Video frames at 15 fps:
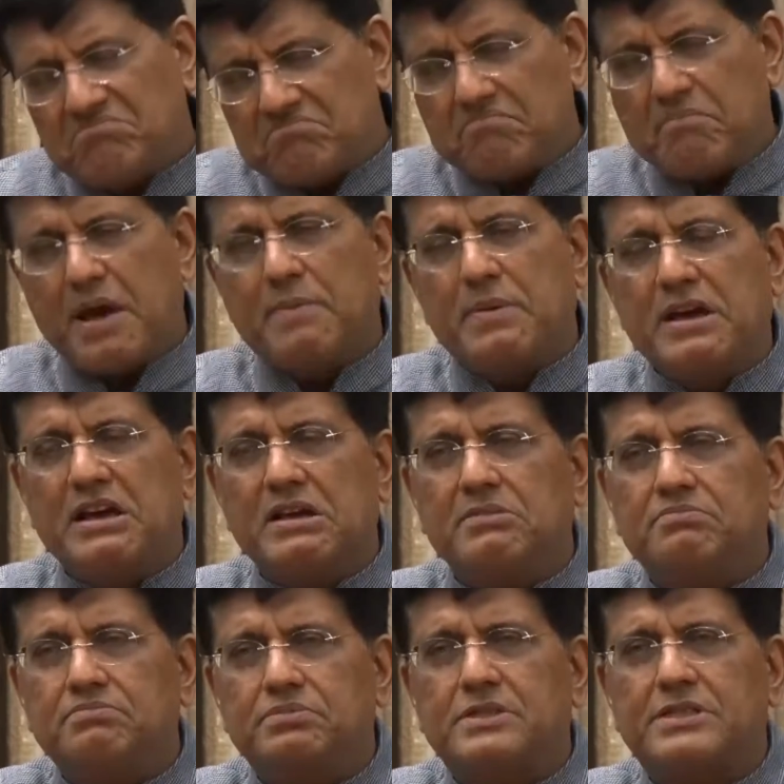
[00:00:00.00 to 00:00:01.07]
Maybe
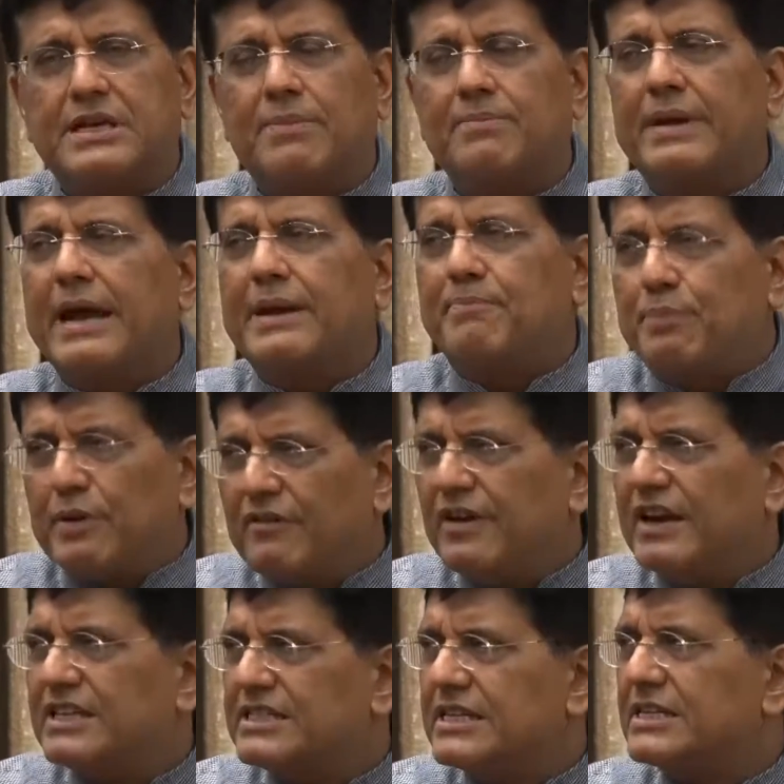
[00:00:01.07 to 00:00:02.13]
some get
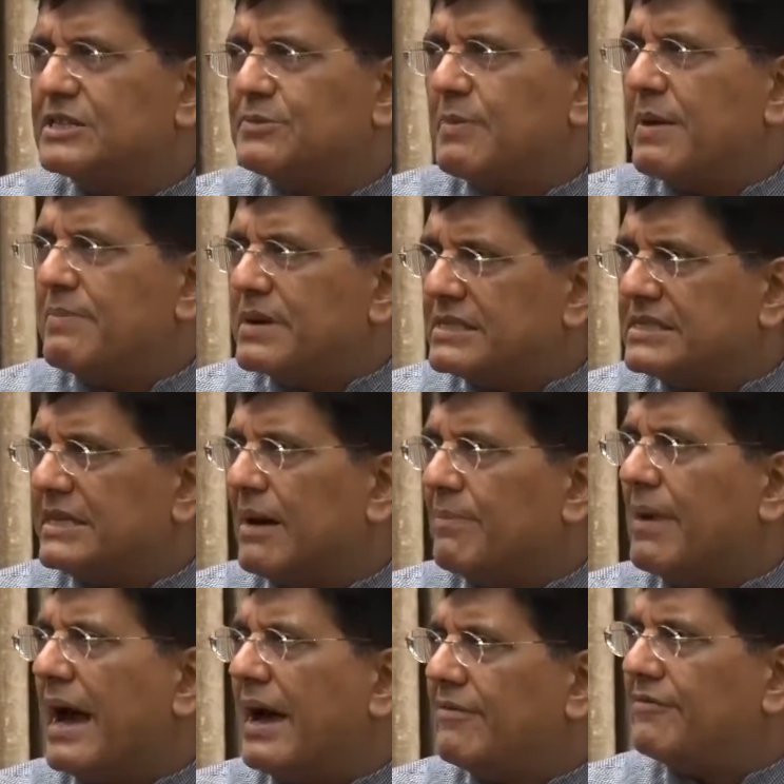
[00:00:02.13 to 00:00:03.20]
privileges, maybe
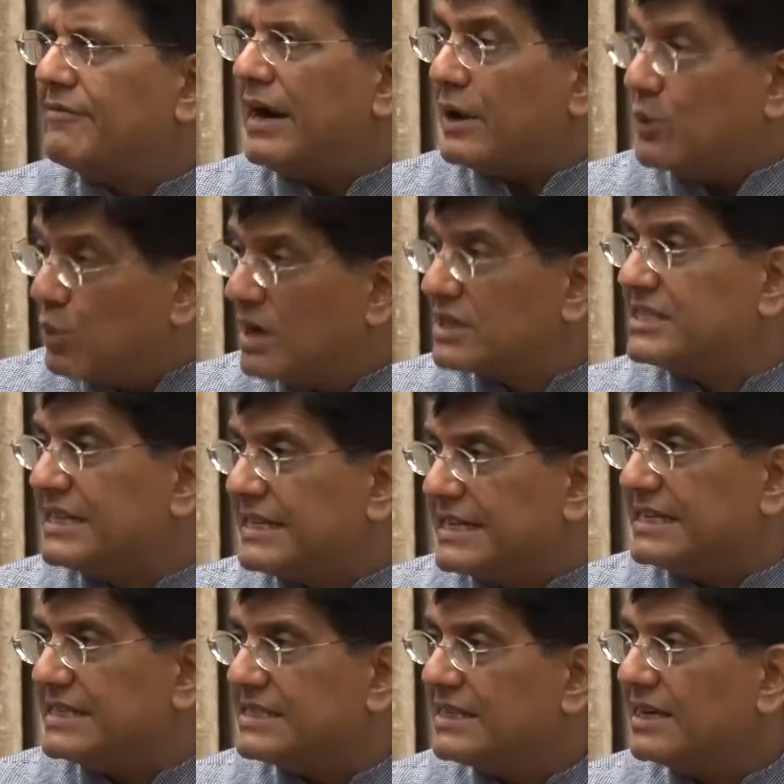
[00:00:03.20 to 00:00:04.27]
some have
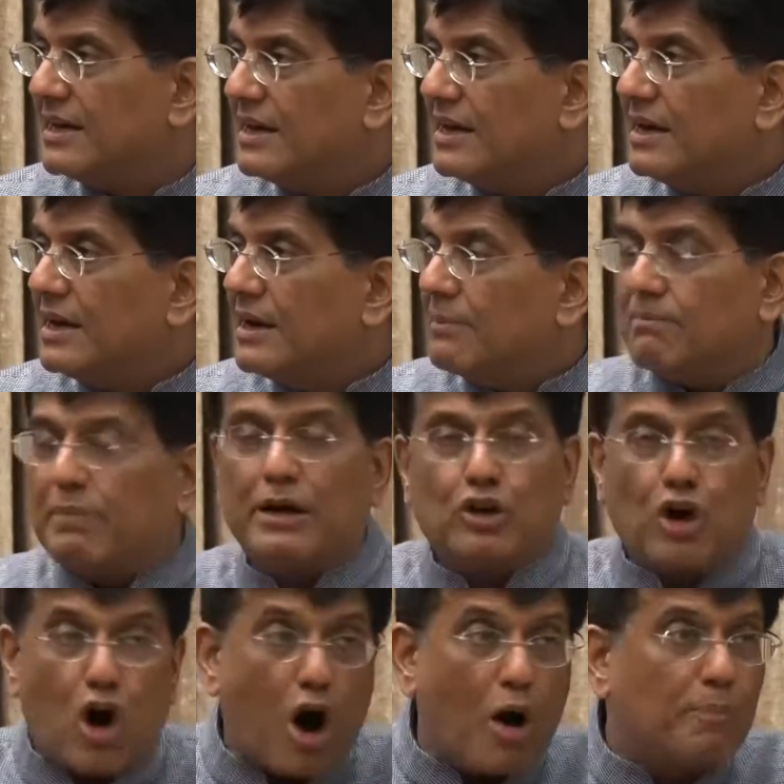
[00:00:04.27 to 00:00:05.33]
adversities,
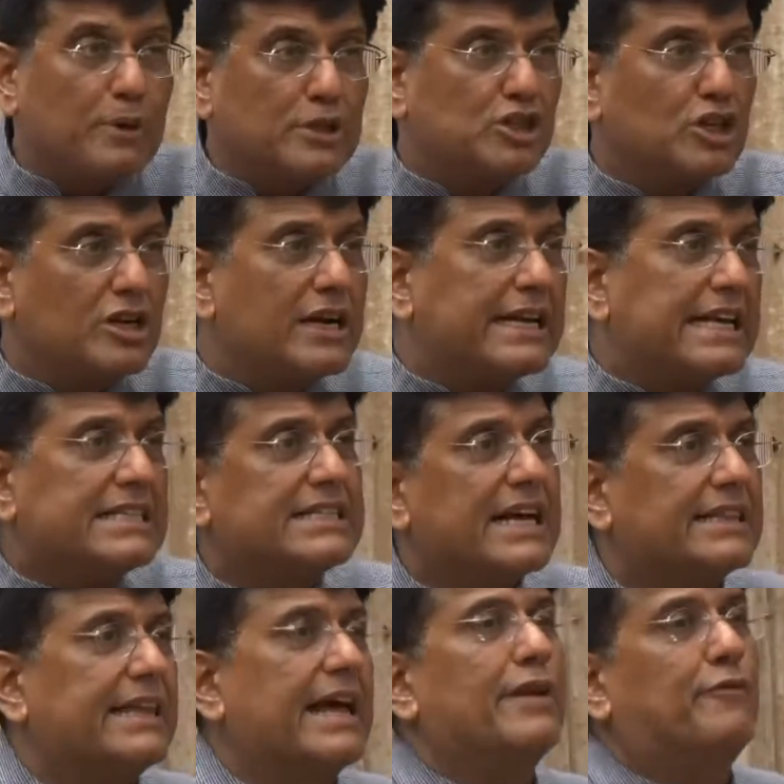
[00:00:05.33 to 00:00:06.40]
but opportunities
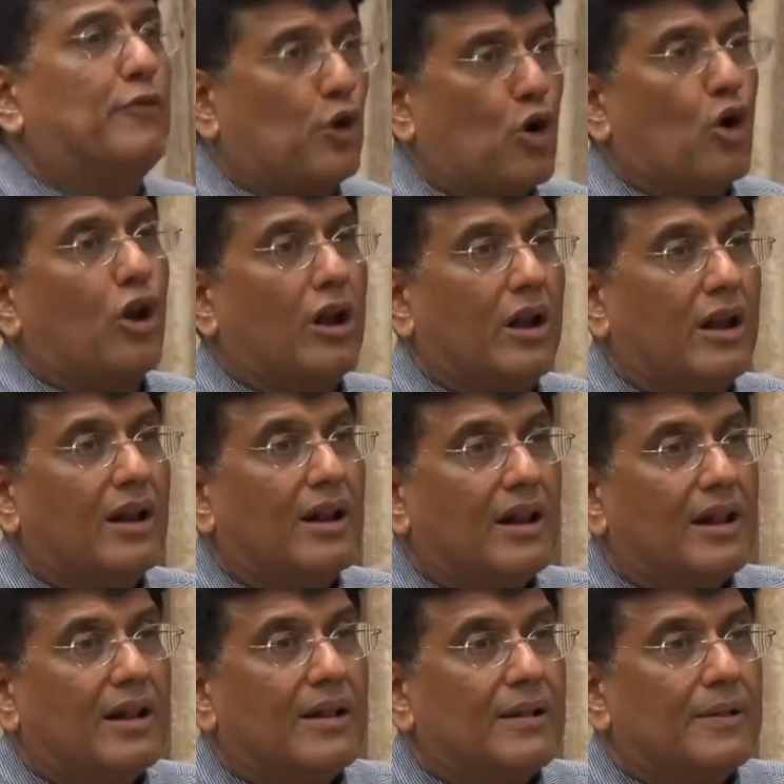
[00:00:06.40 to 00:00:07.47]
are there for all.
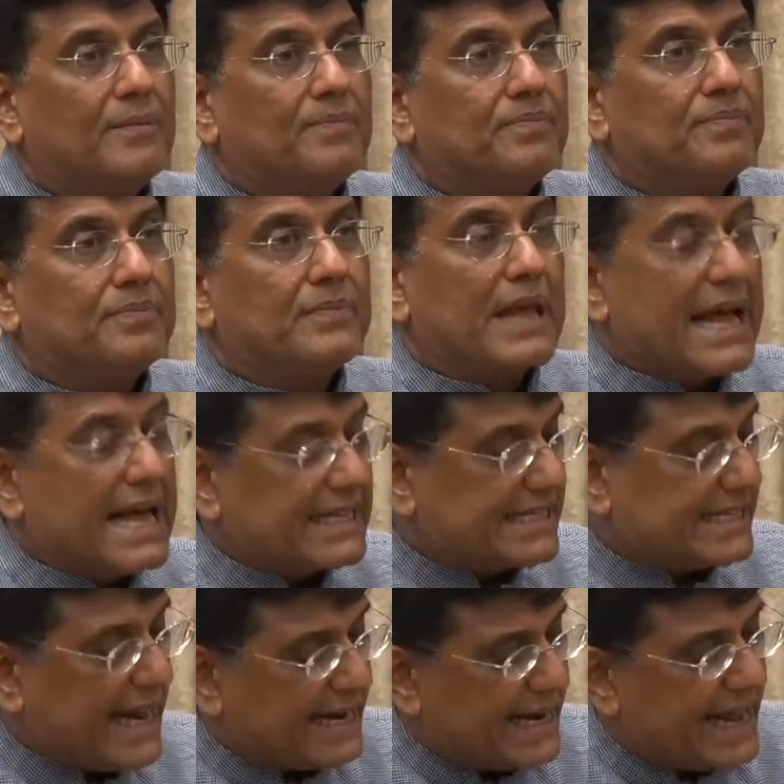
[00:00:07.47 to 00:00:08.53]

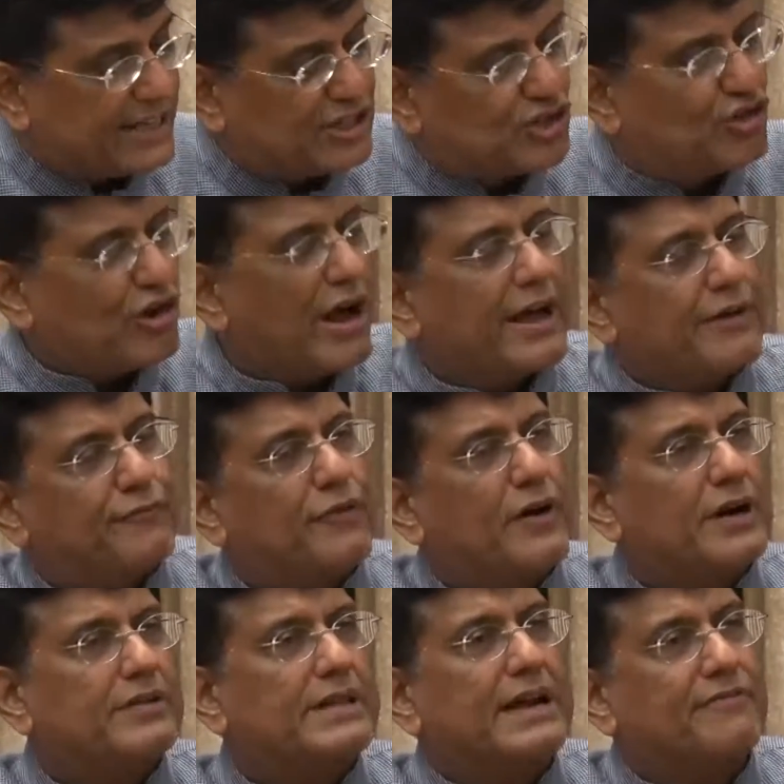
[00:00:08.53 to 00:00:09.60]
It's that extra
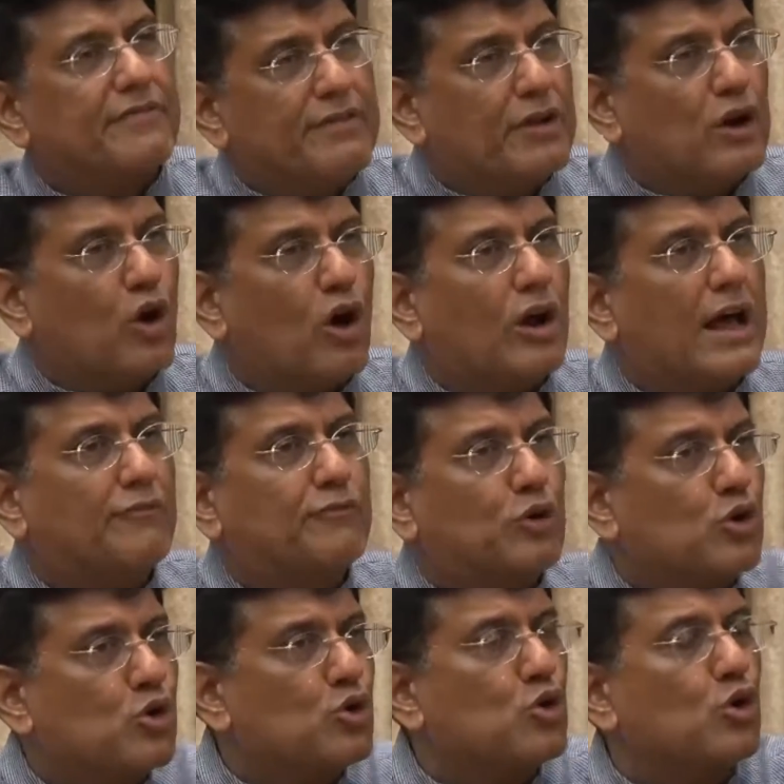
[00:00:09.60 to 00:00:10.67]
effort that we will all have
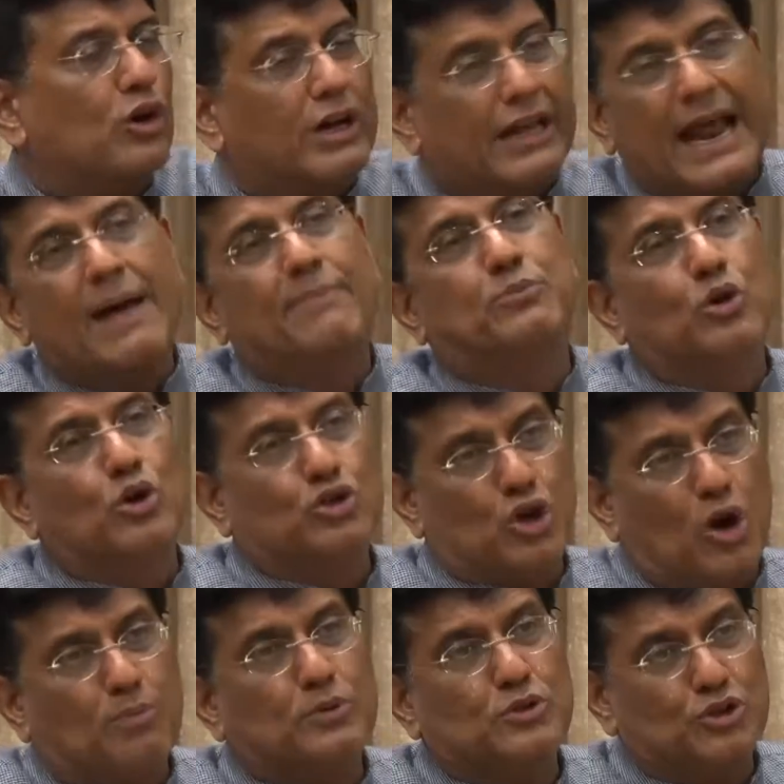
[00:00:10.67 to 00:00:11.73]
to do to grab those
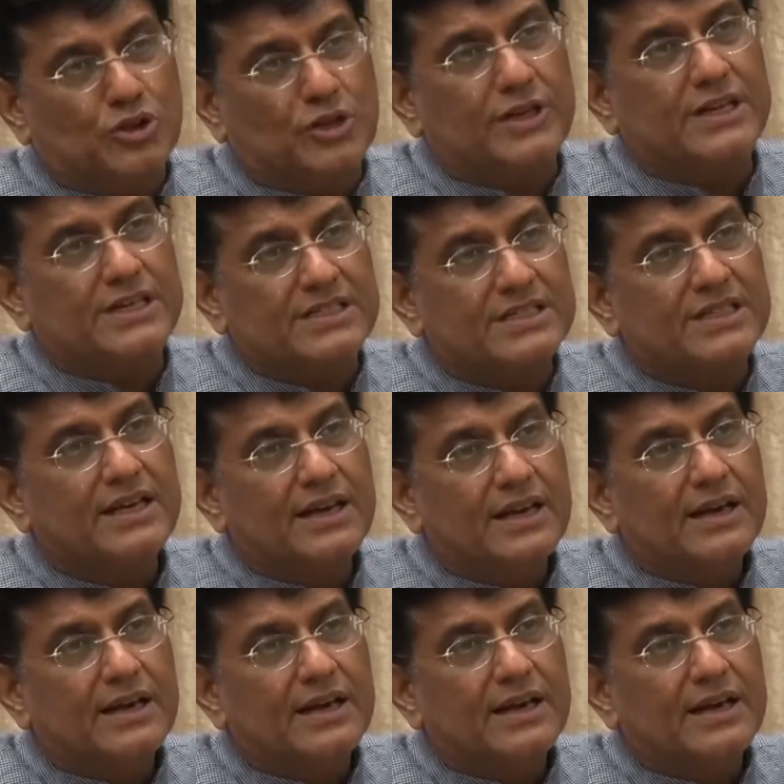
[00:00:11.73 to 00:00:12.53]
opportunities.